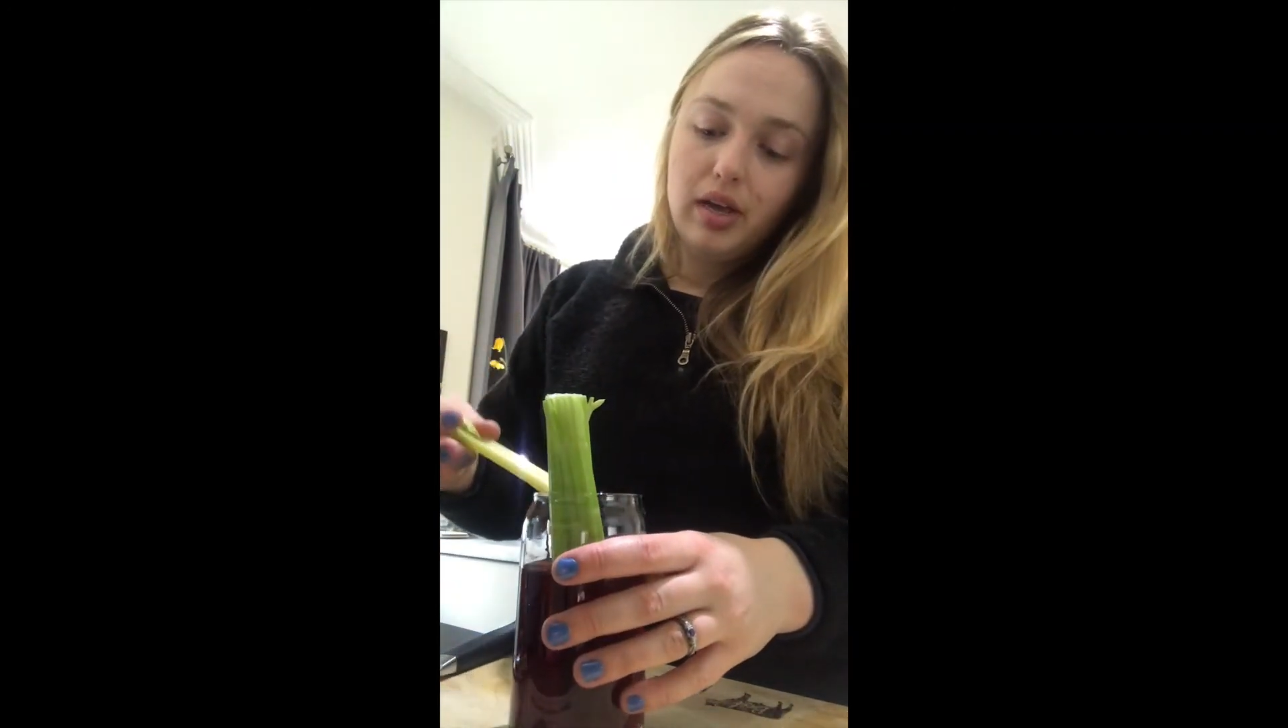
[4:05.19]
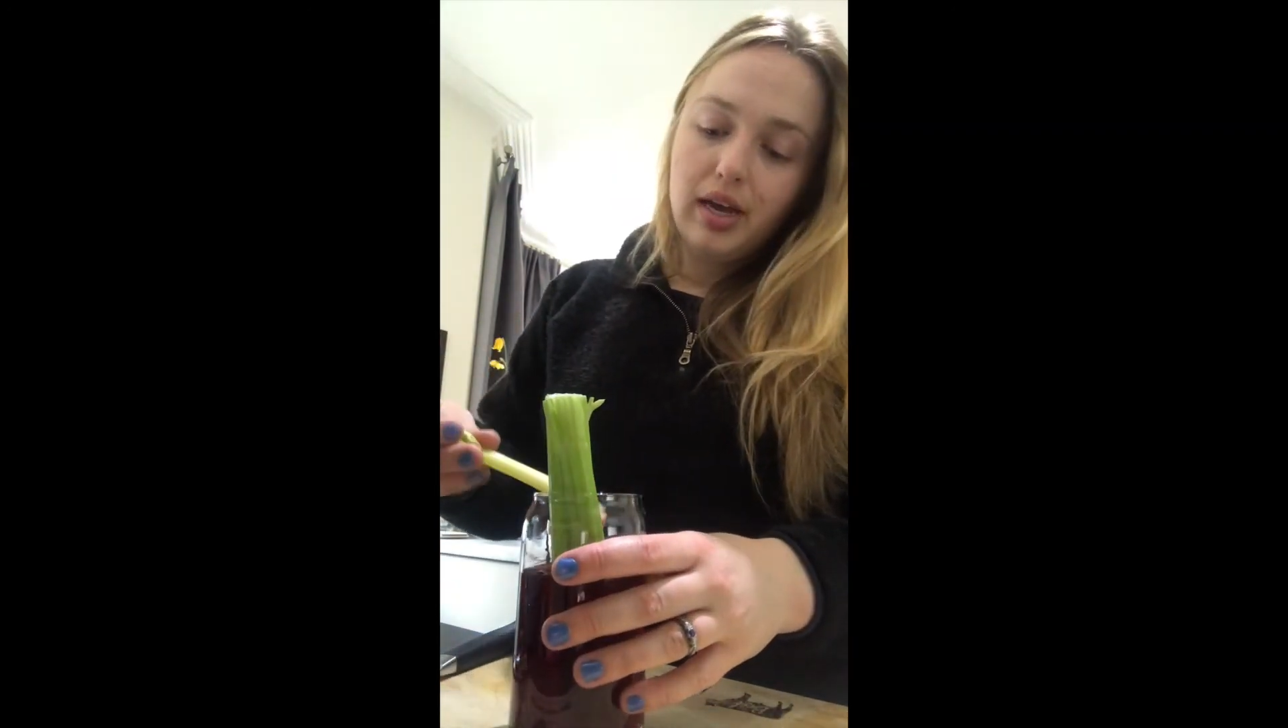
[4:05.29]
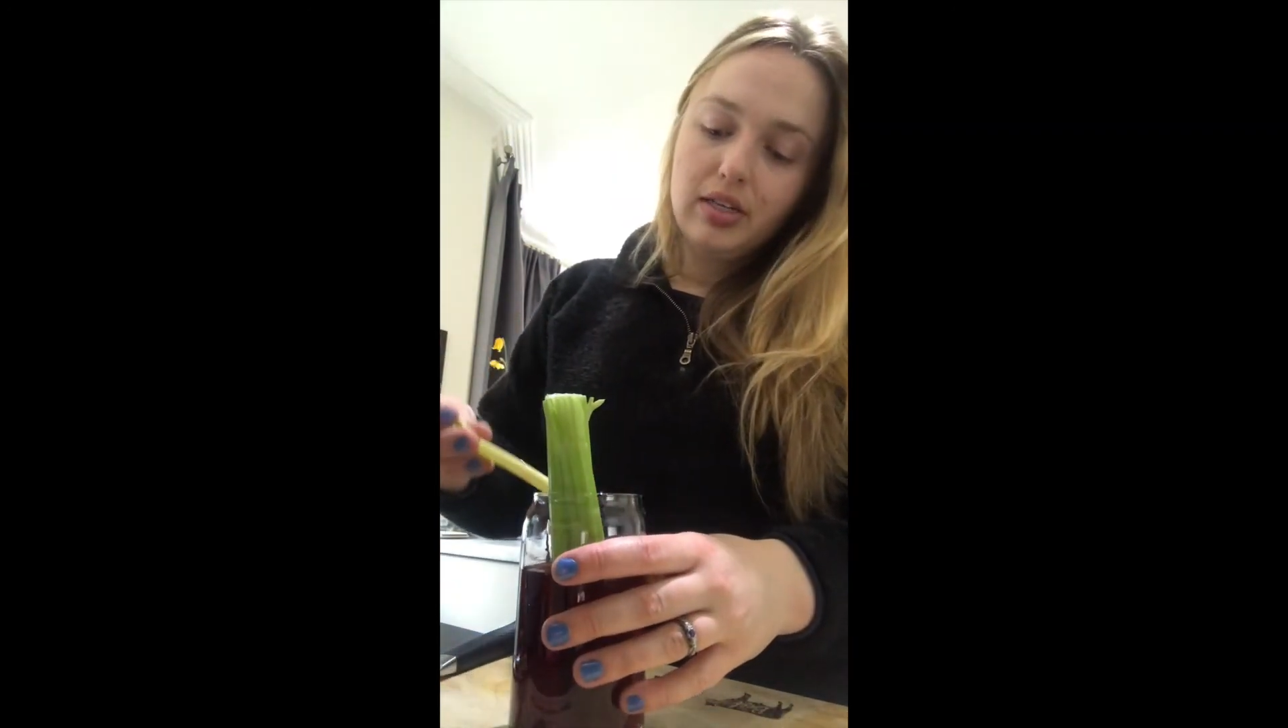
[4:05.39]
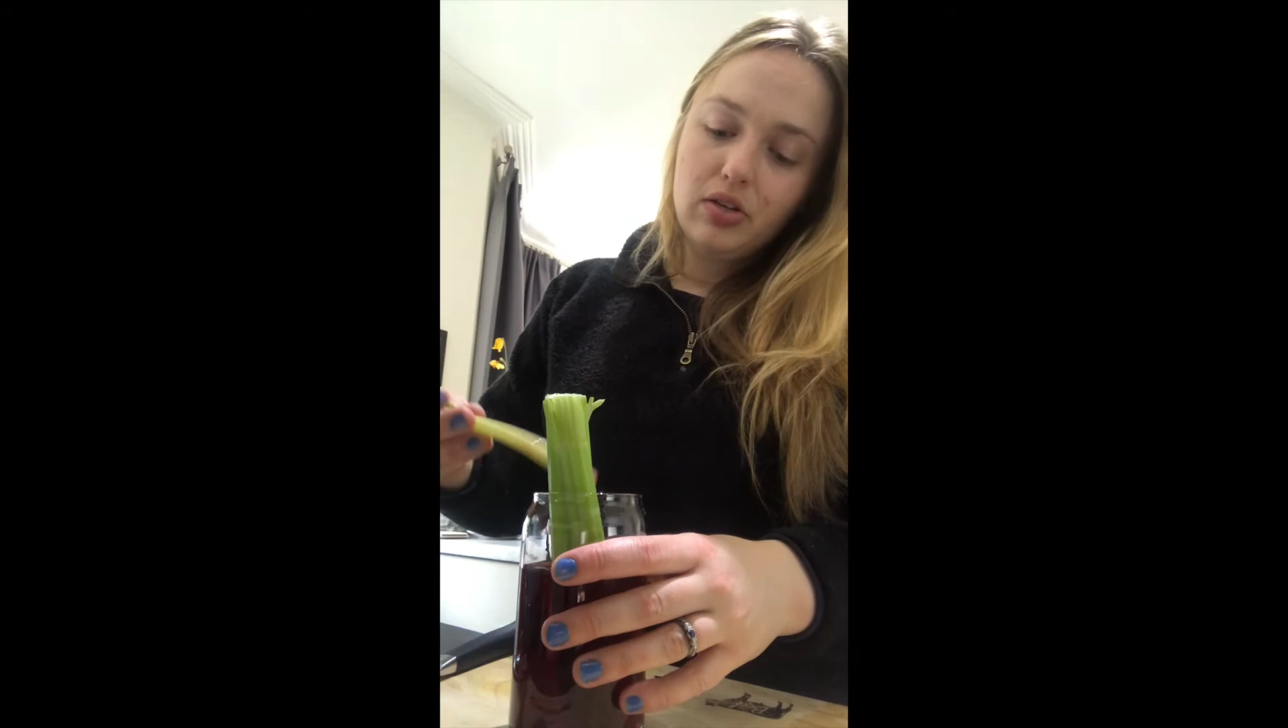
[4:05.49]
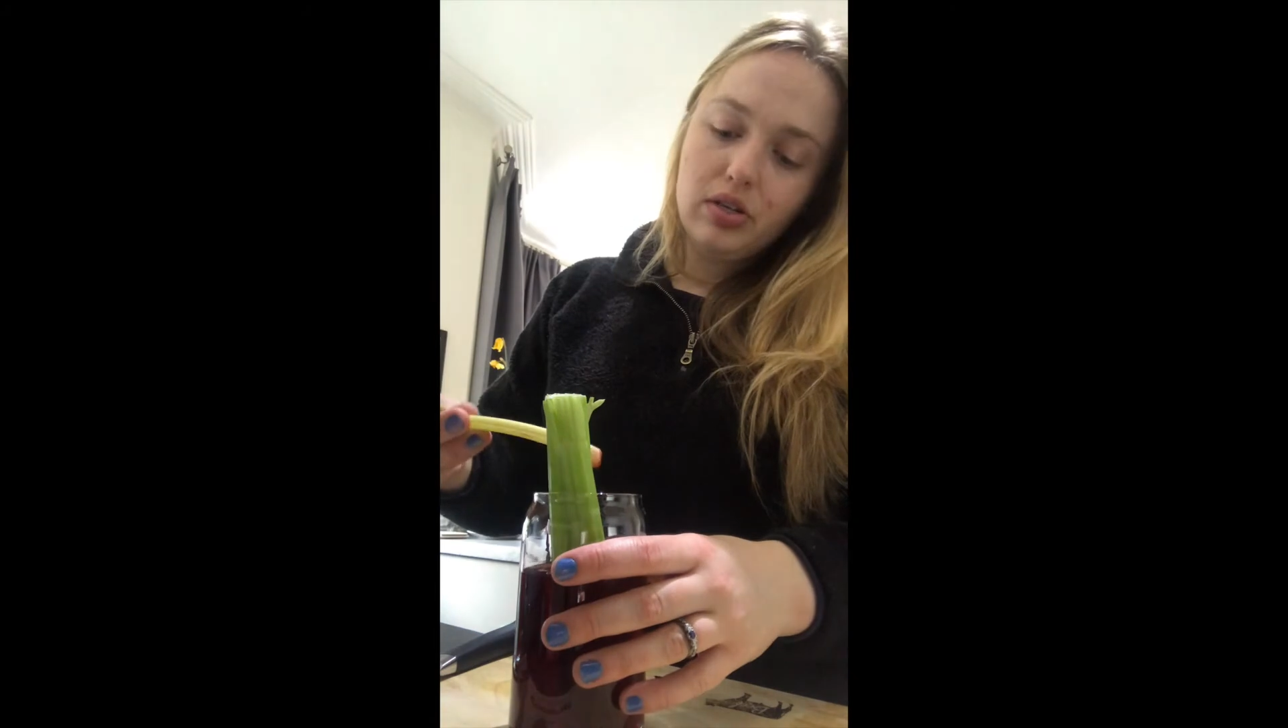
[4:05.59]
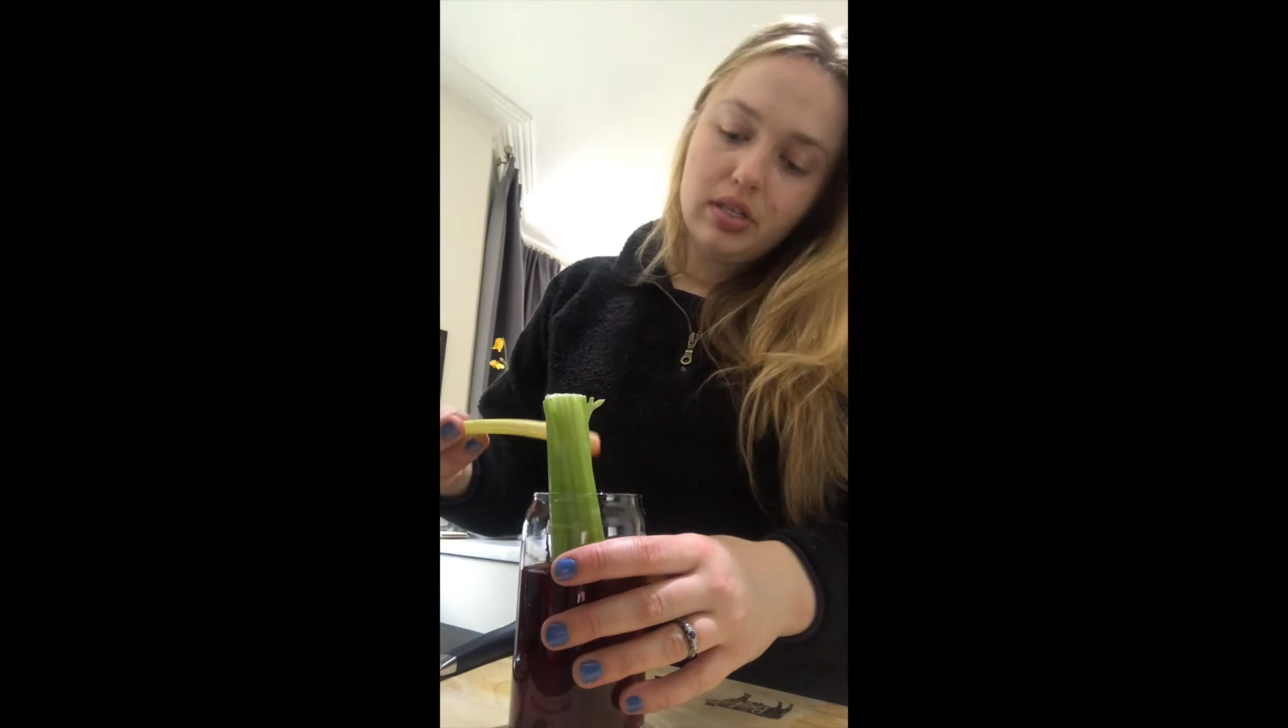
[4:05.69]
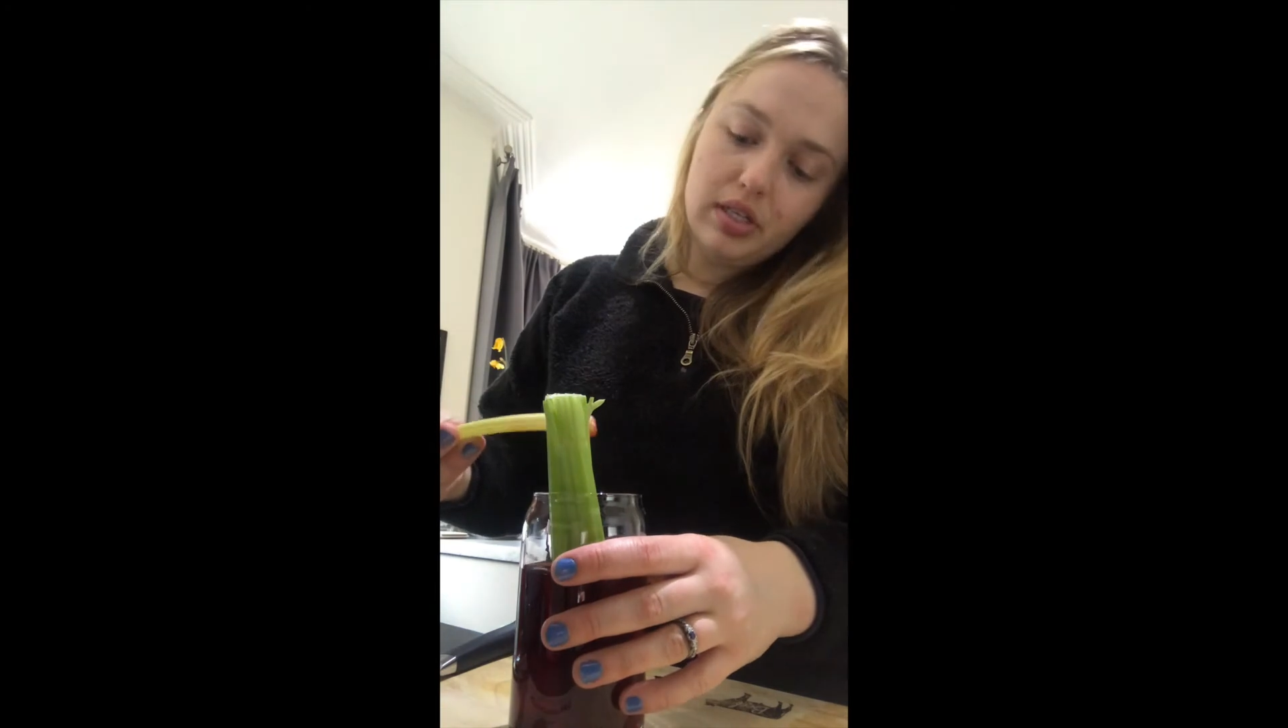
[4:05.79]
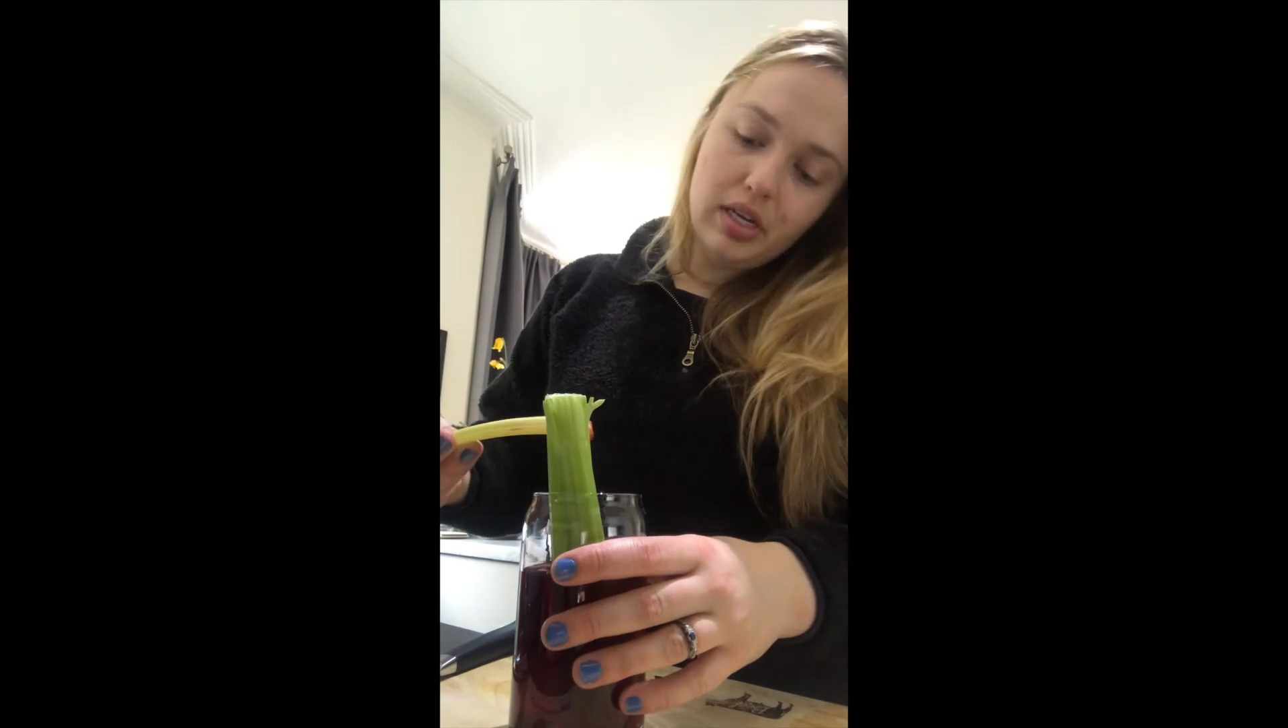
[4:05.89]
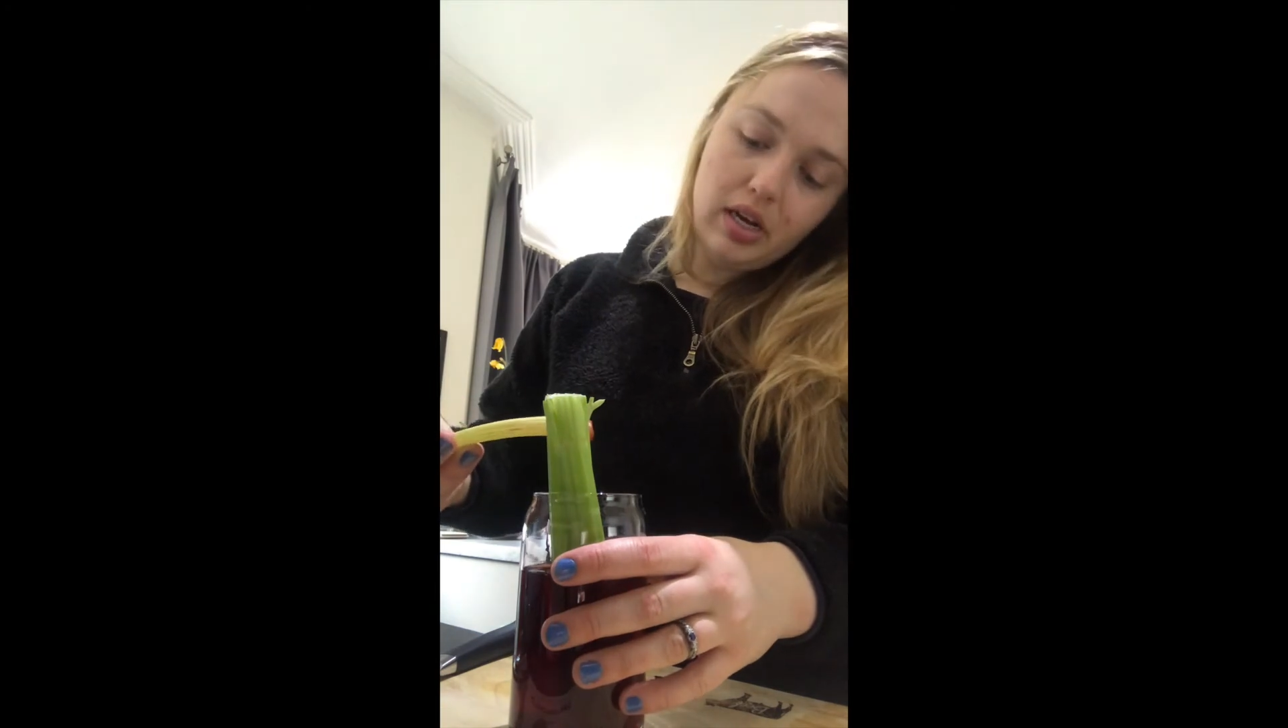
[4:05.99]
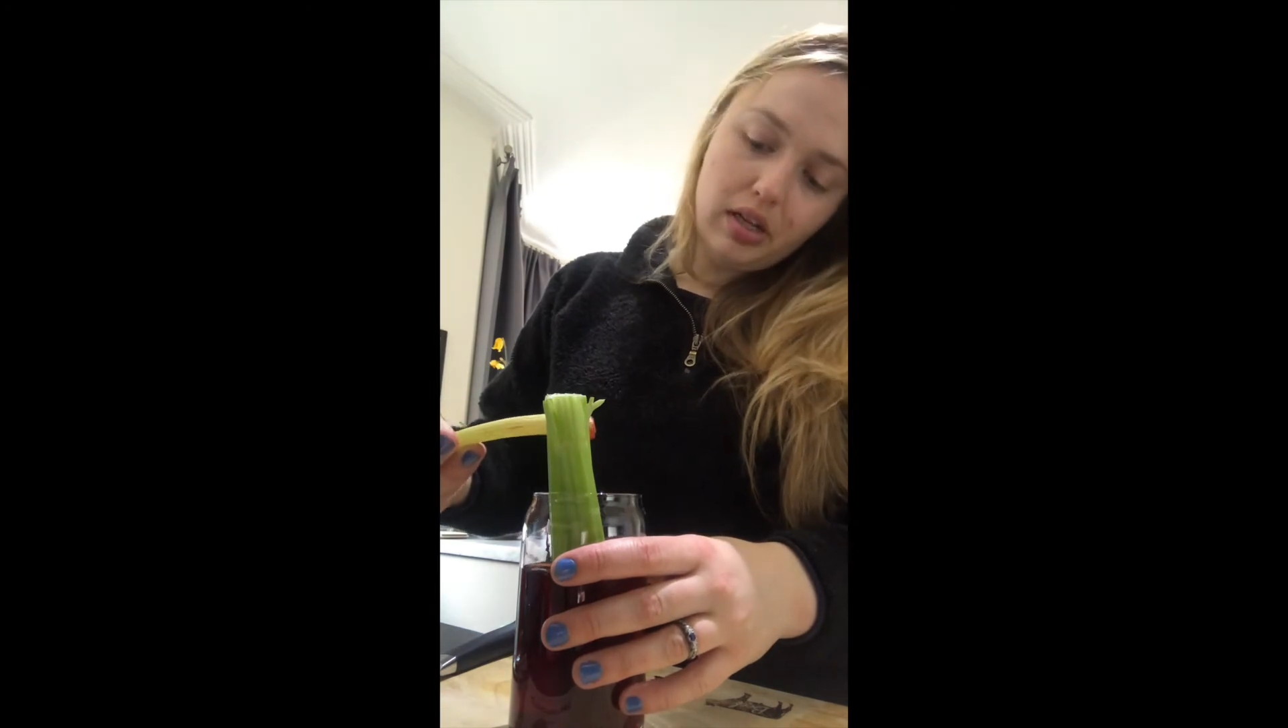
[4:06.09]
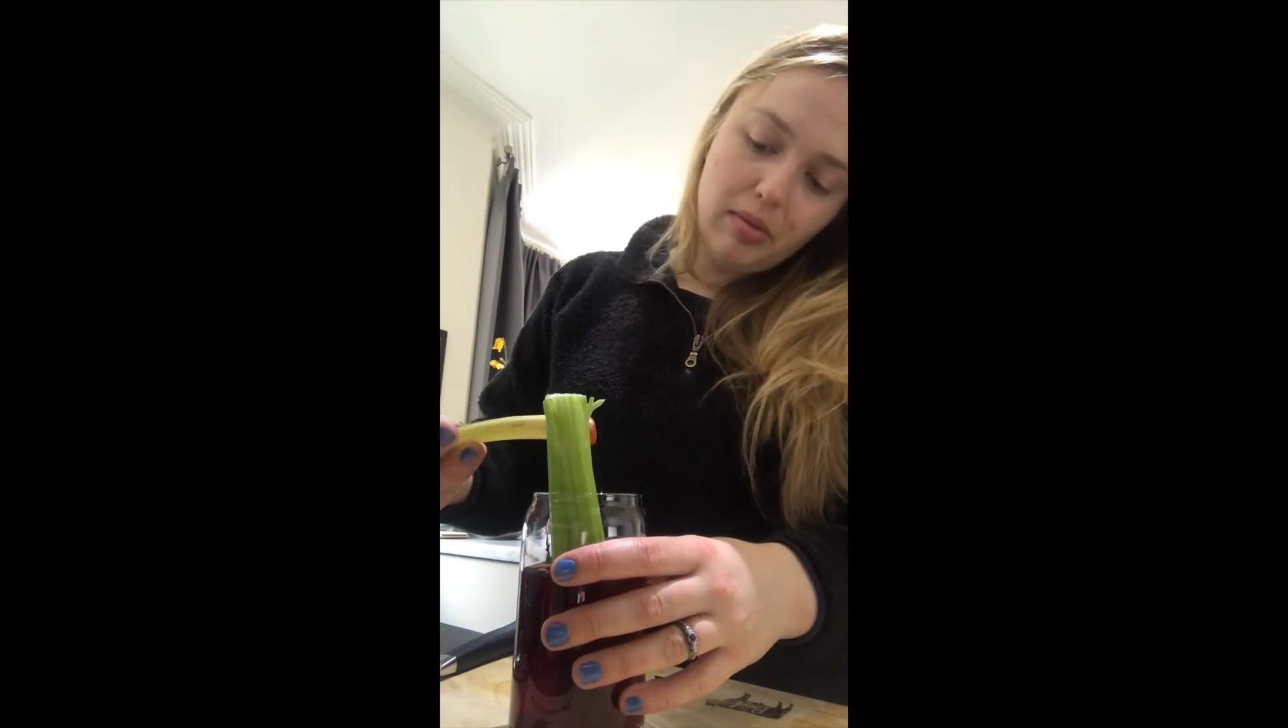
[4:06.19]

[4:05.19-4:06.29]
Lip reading: as you can see on